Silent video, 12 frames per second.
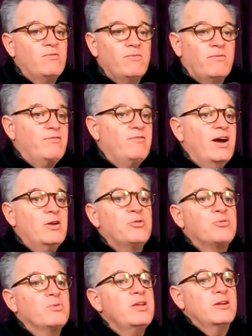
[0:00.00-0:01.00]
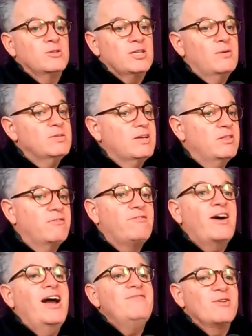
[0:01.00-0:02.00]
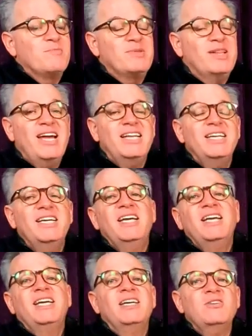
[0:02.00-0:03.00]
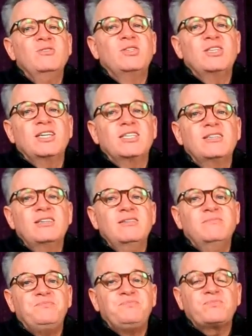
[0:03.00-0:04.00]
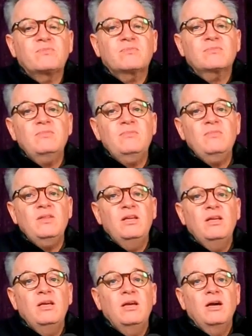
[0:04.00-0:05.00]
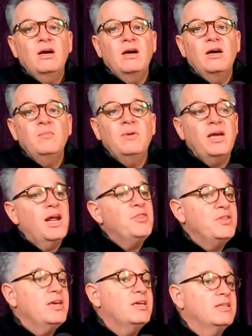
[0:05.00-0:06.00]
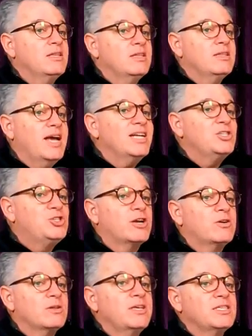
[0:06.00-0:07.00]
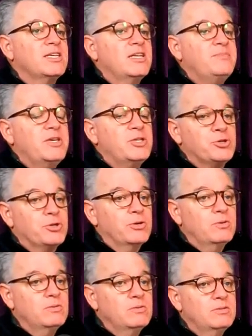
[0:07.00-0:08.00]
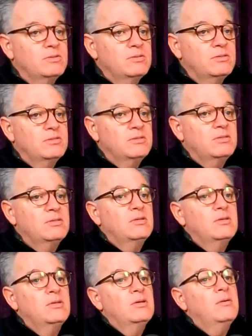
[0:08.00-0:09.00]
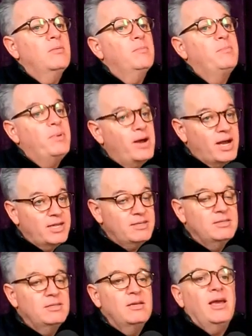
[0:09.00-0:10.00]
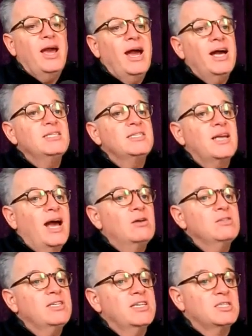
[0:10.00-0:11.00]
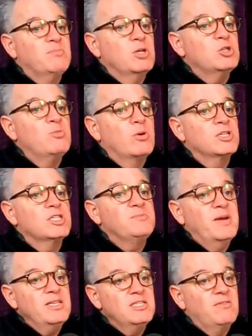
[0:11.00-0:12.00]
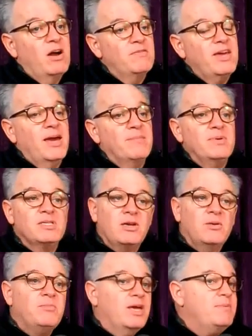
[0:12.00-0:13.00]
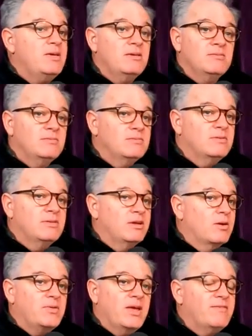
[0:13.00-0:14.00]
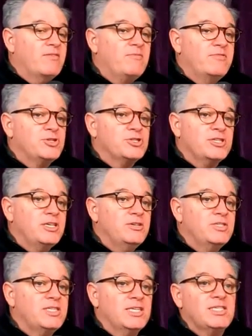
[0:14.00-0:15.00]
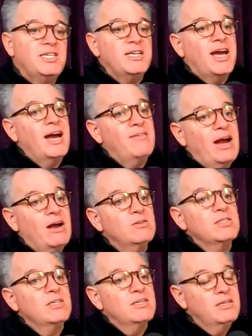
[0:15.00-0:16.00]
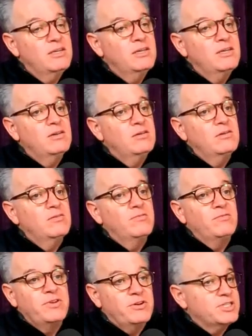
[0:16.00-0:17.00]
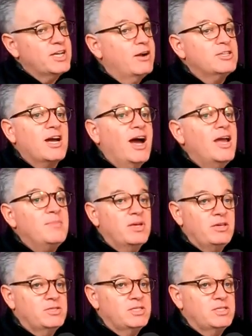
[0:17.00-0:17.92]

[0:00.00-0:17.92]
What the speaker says: final 3 years. I was on the 5-year plan at UCSD. And I think that generally is going to be true. But as housing is much more expensive off campus, you know, maybe they have a vision at UCSD to have housing for your entire time at UC,